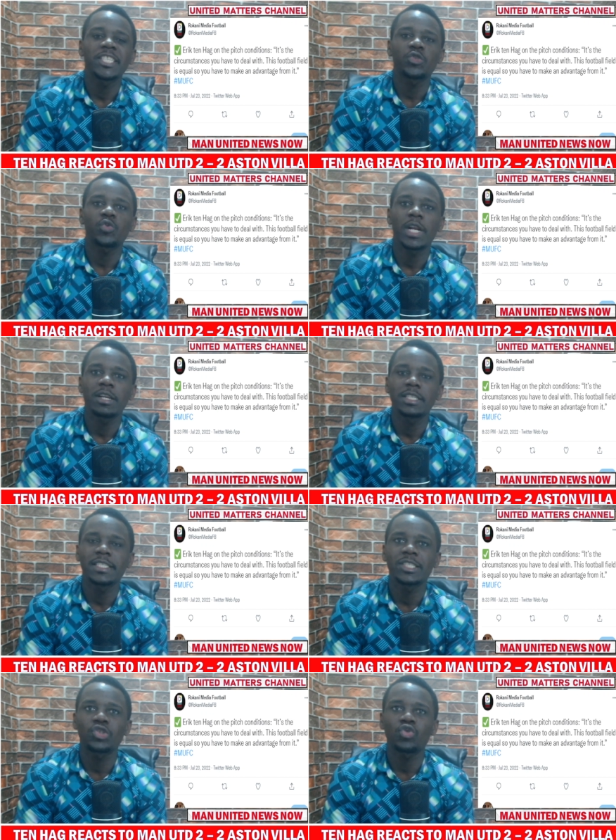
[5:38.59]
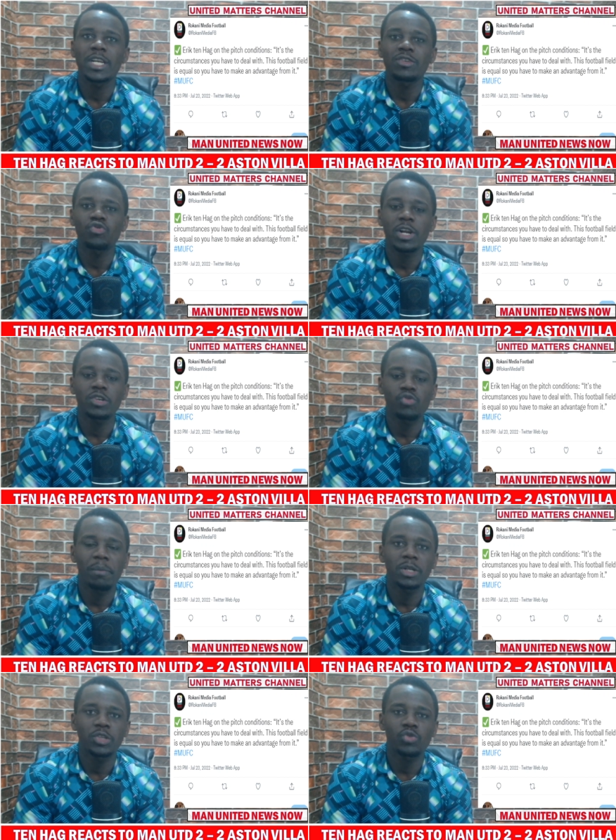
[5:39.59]

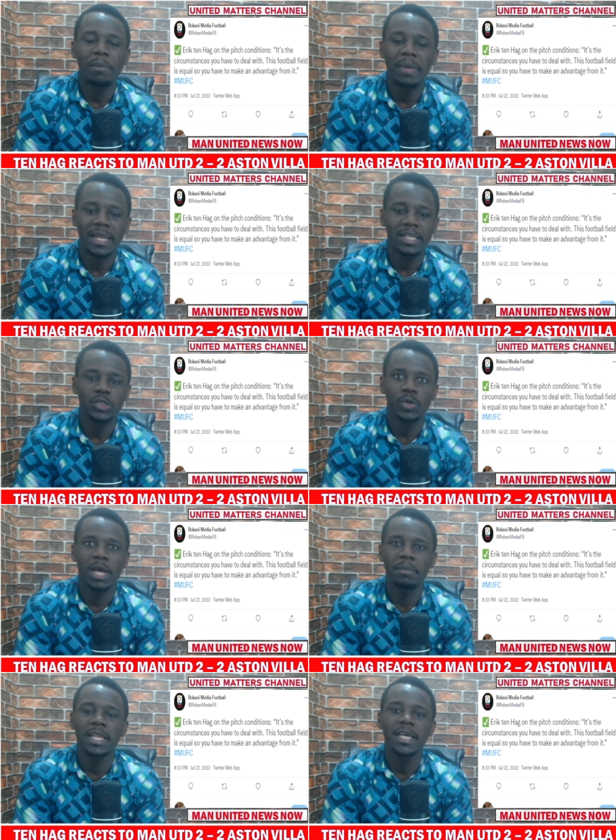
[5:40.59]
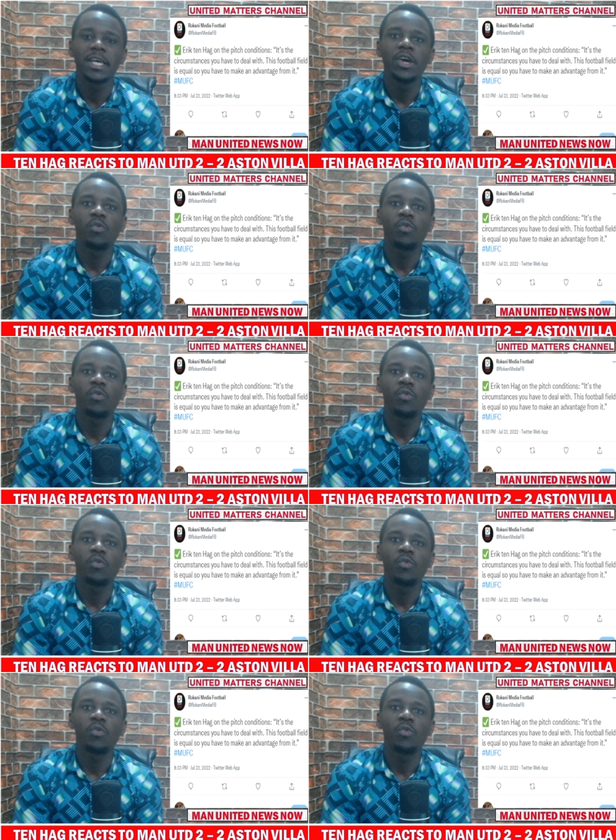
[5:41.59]
Tranmere.